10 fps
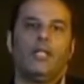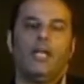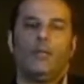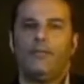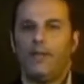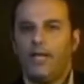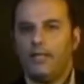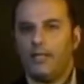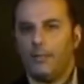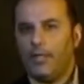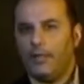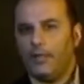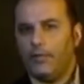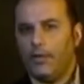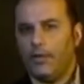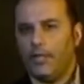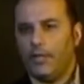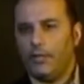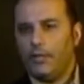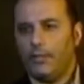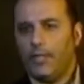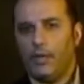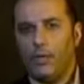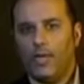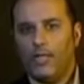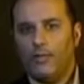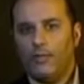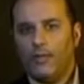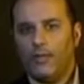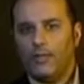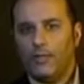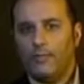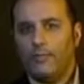and we find that the pillars of Hercules were something quite different than some